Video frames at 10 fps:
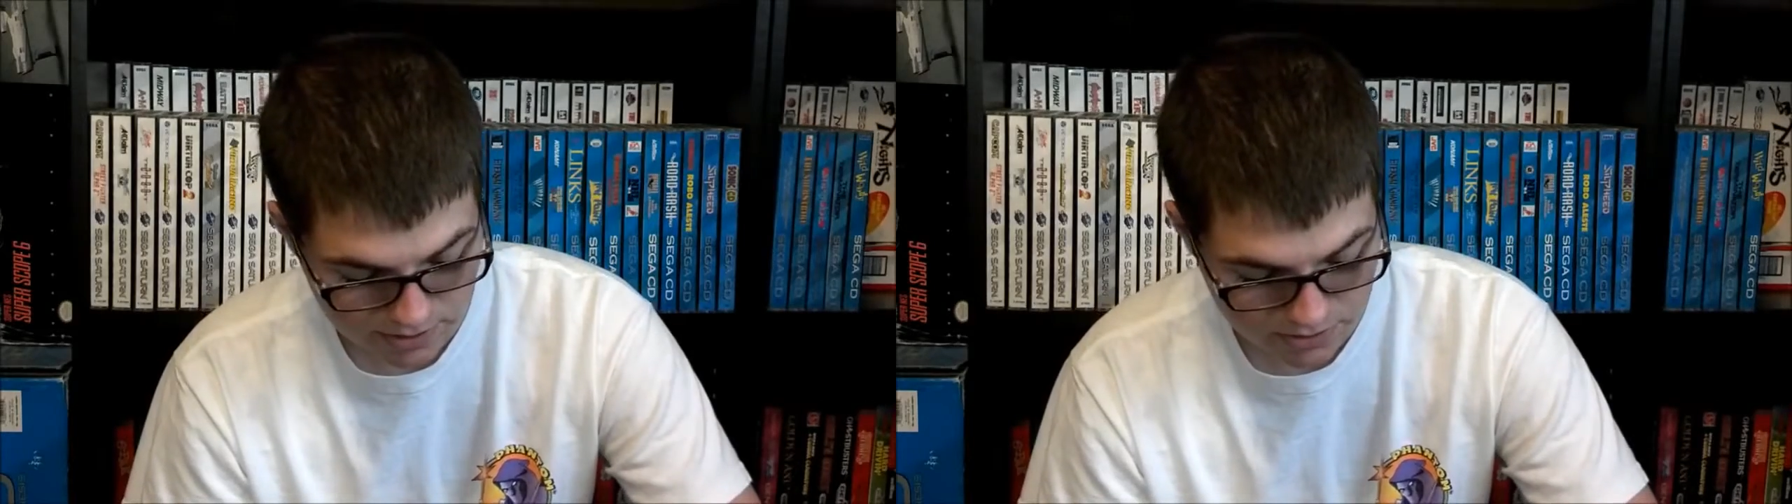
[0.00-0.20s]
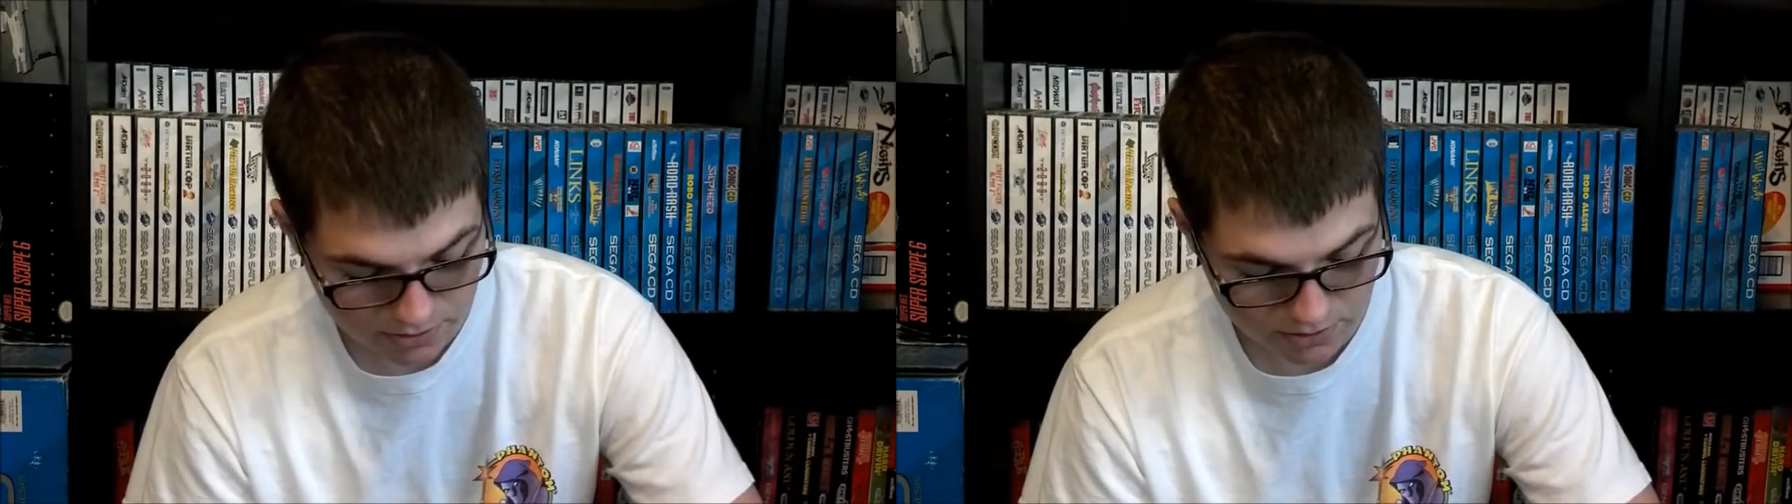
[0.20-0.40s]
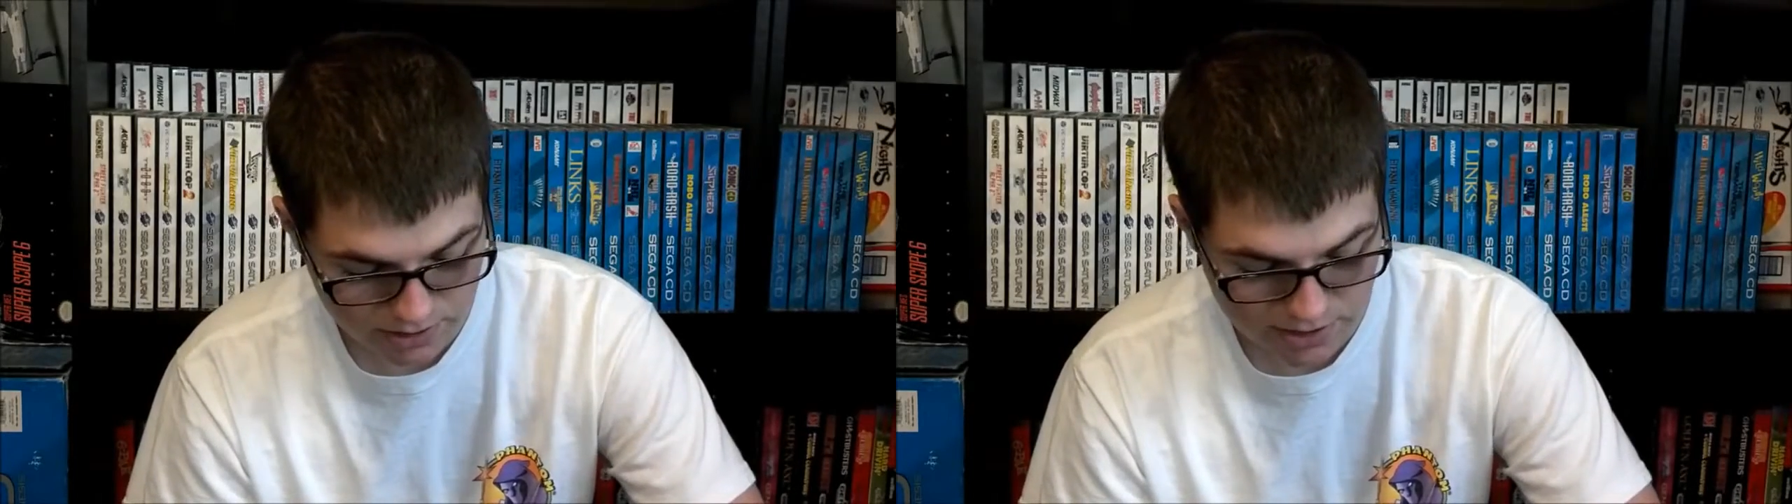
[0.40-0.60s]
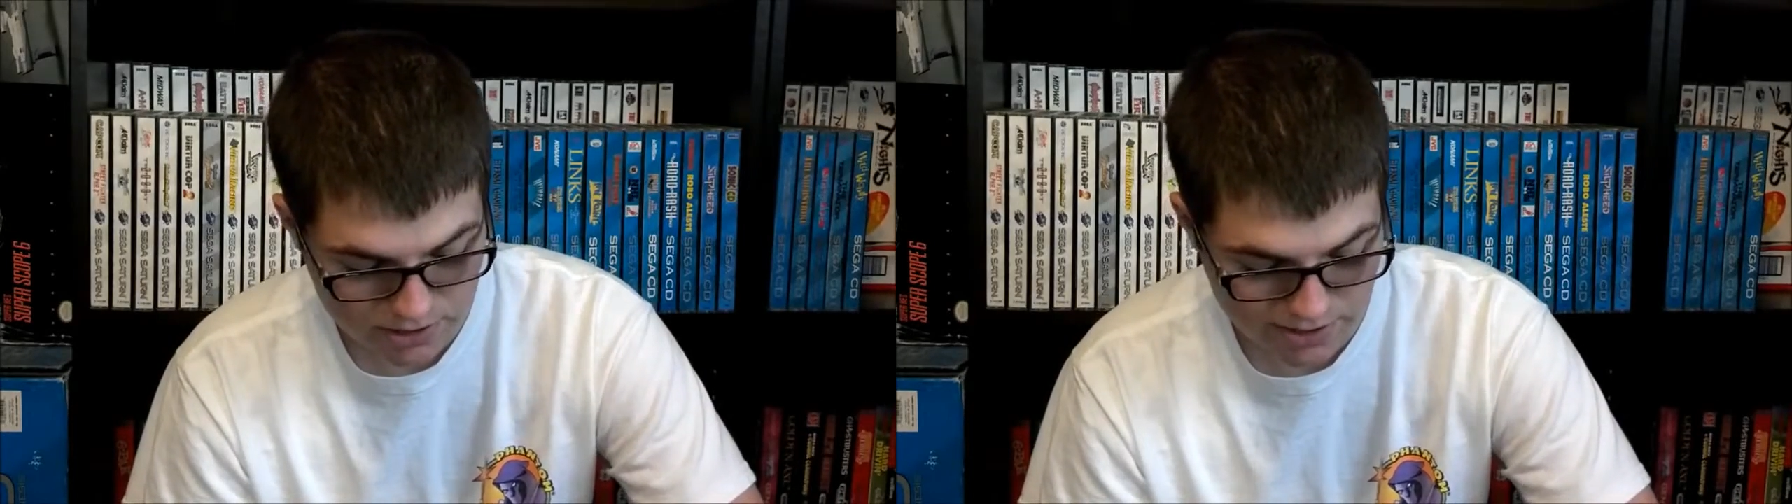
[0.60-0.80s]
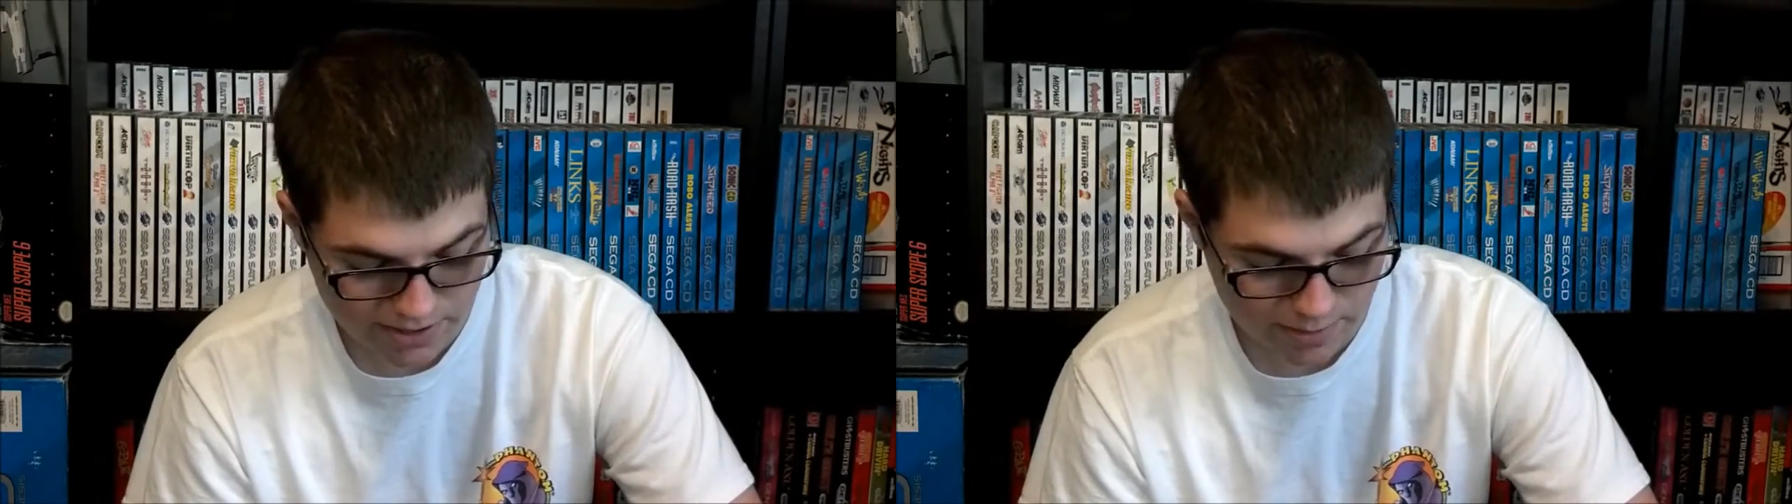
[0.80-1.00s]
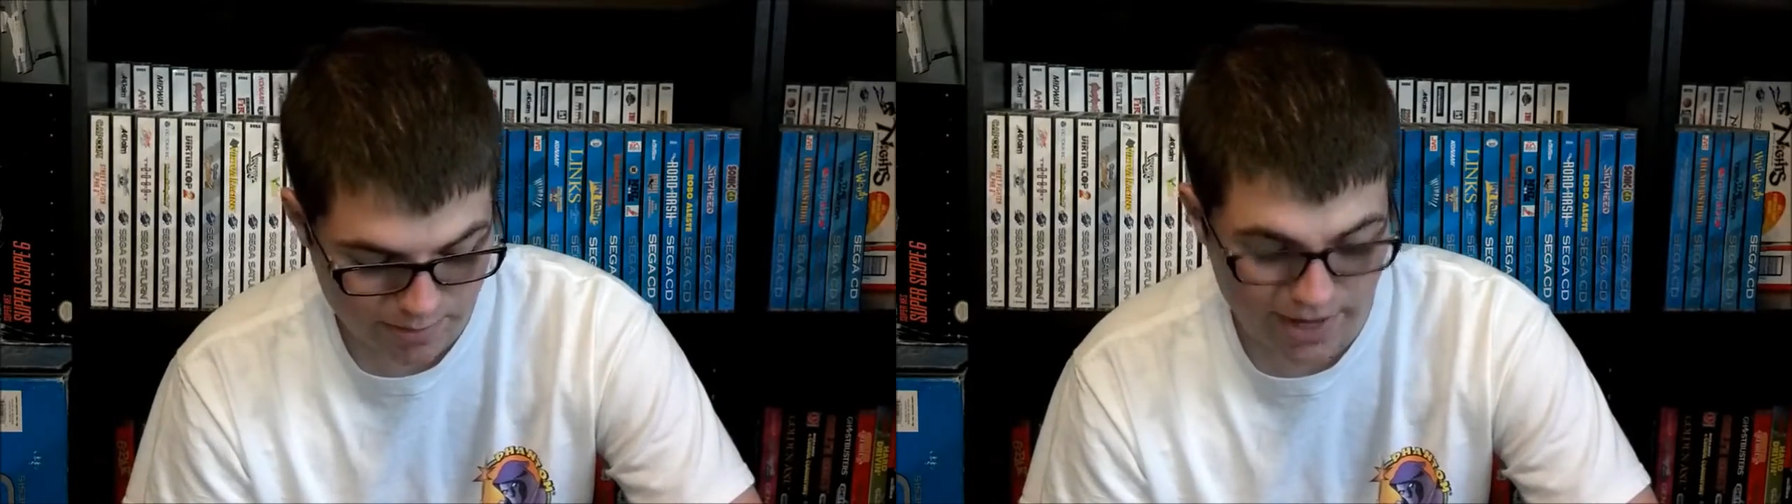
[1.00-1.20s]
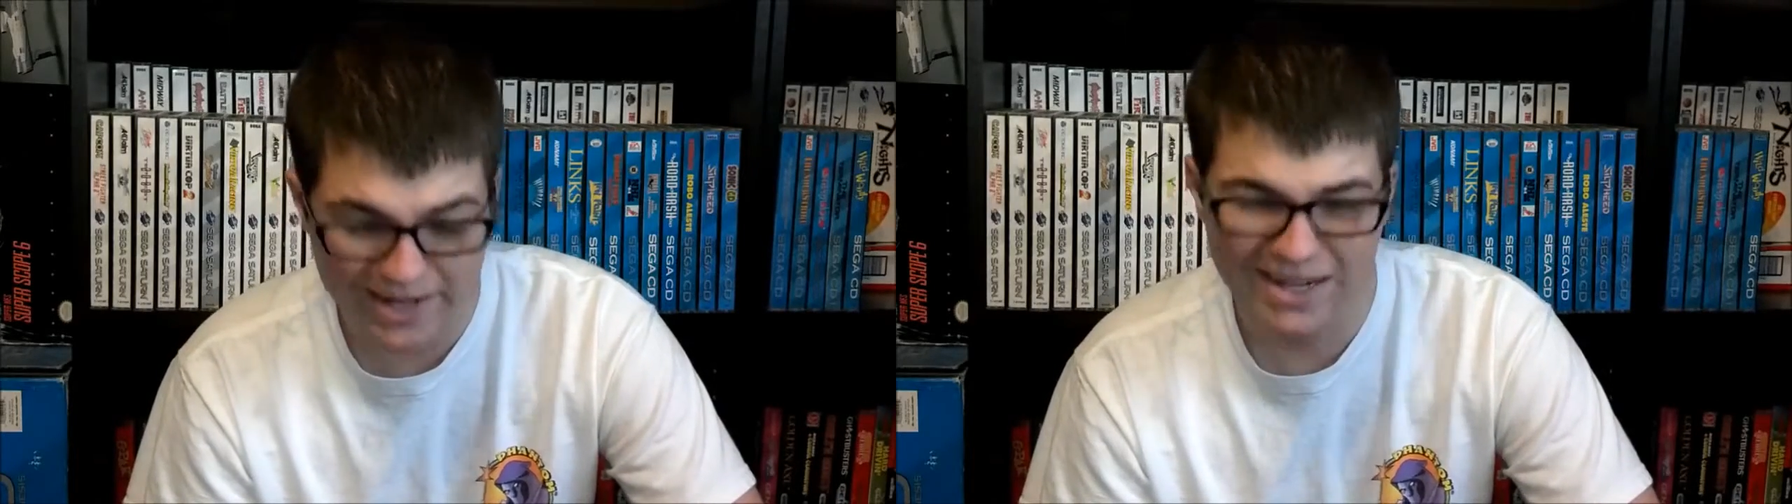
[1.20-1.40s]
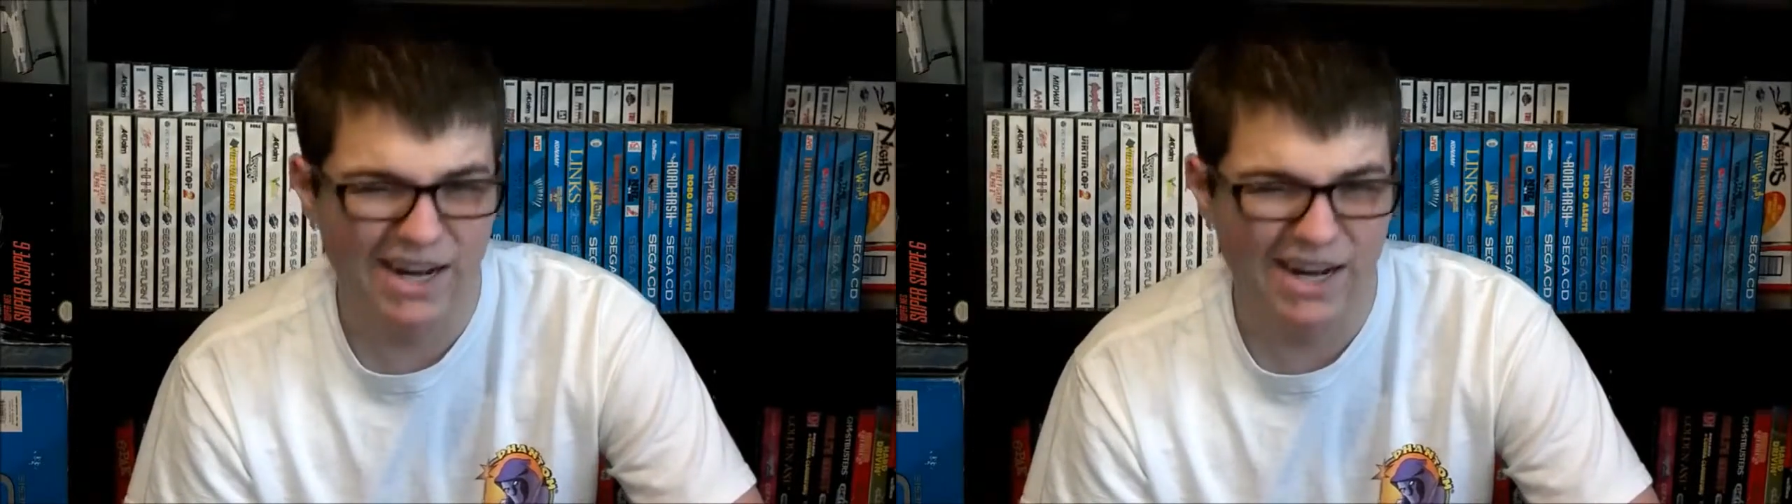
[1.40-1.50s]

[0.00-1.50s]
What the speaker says: certainly didn't change my mind,